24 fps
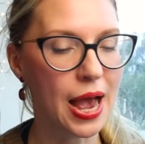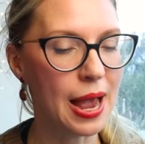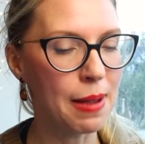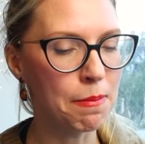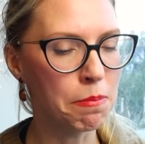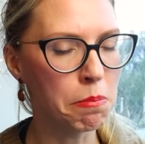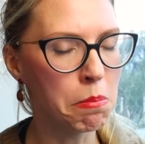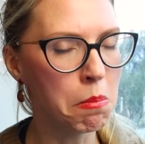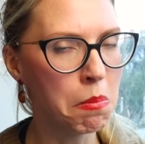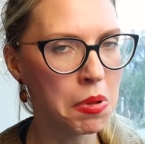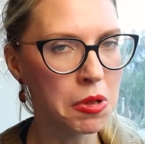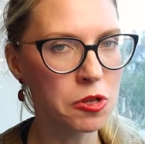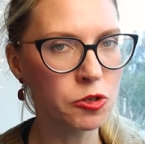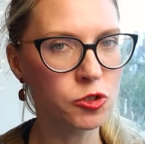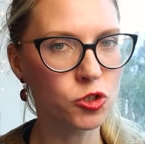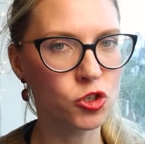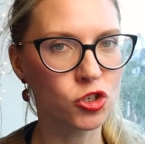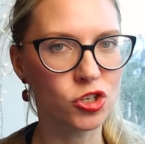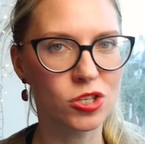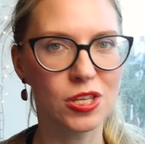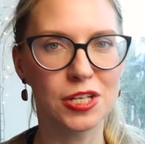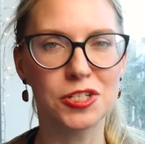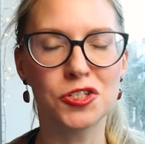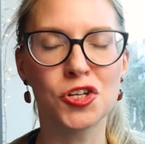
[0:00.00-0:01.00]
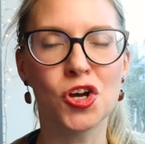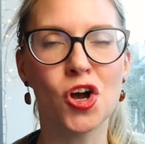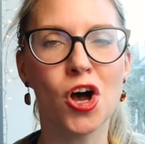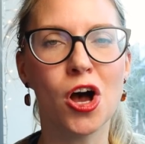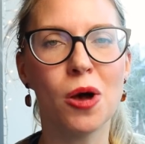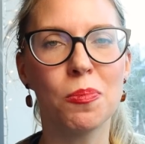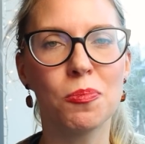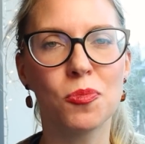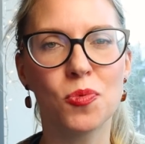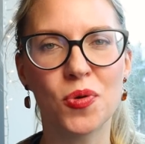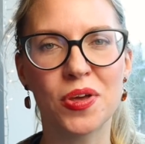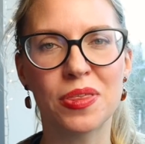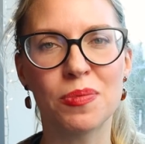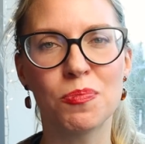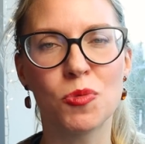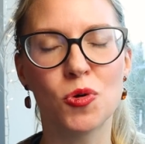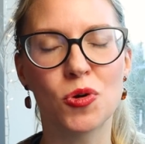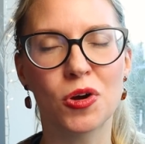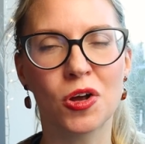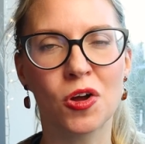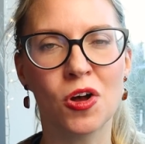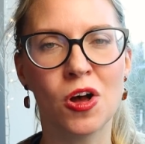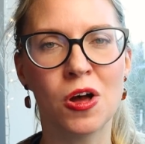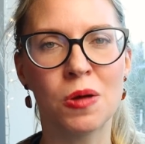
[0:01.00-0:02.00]
I mulched the top with
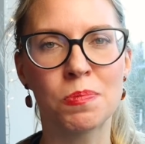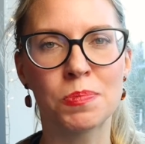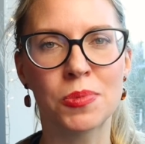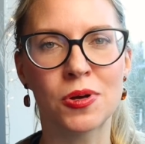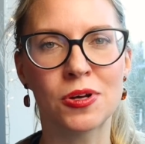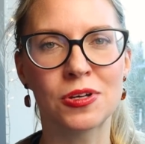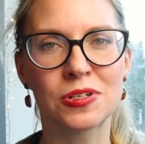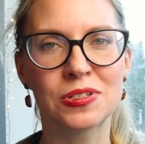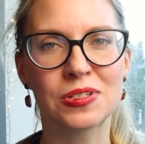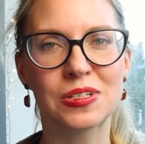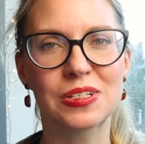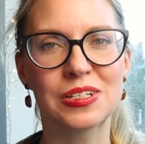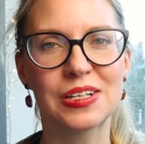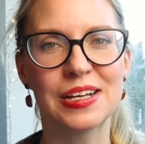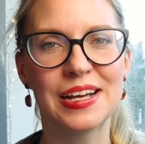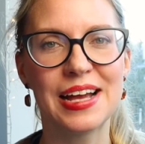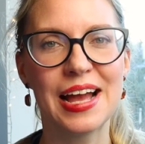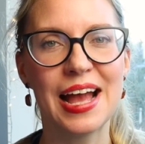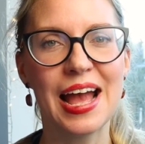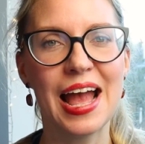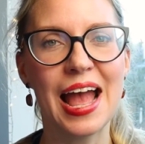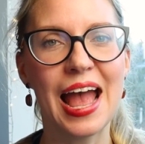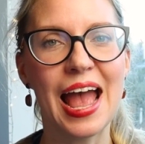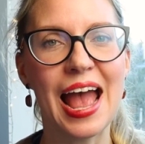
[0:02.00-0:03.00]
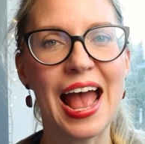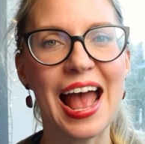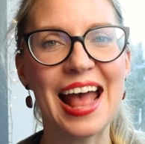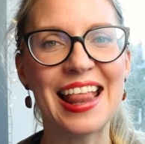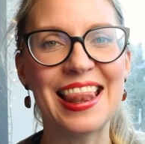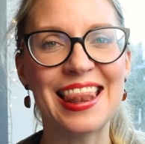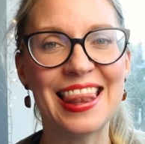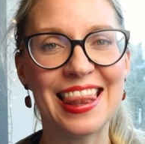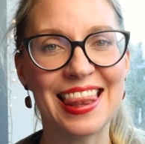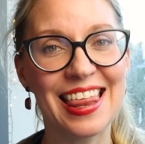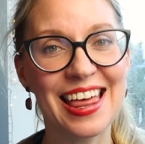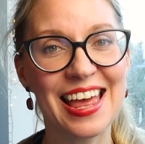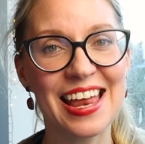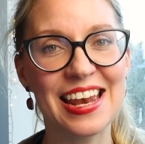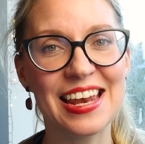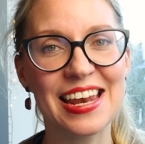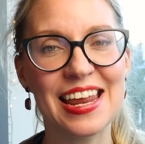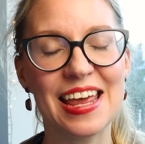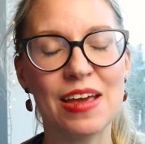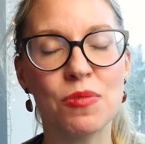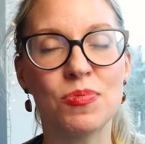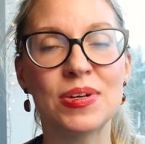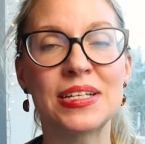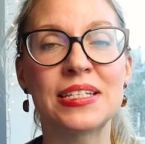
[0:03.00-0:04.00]
more compost, and
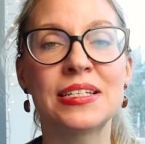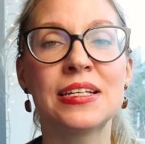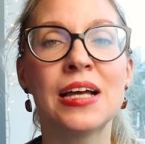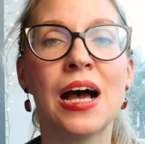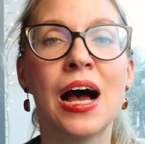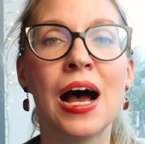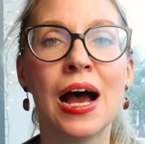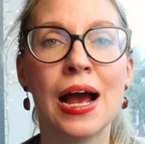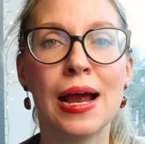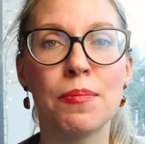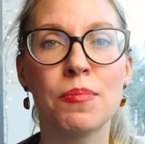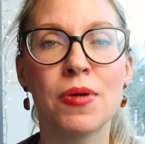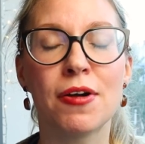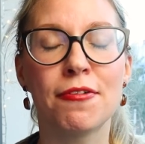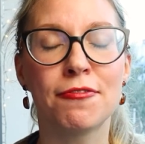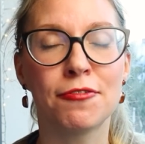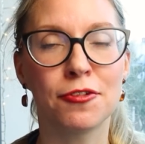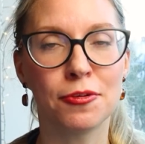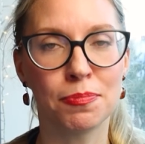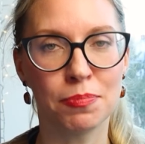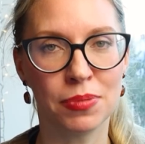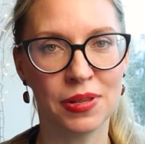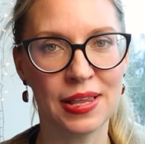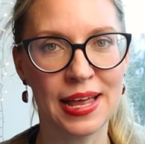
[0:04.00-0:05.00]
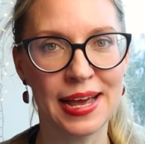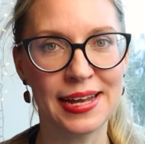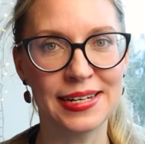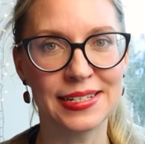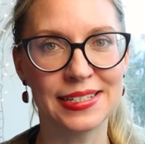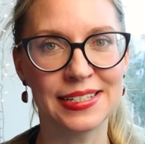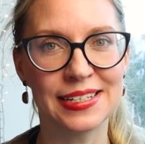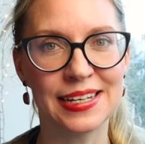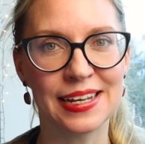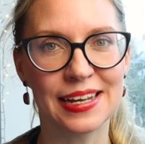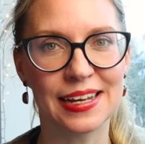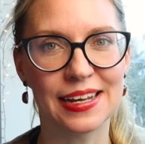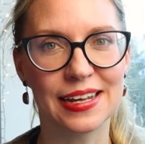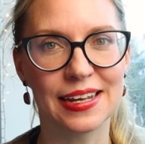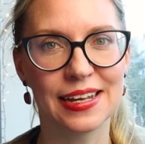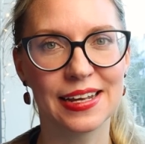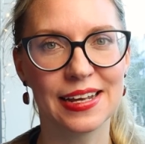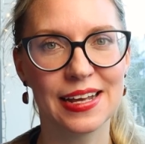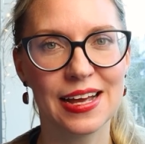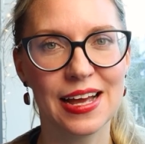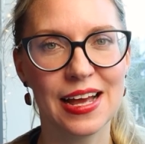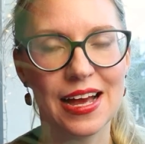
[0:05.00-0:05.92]
then it was time for planting.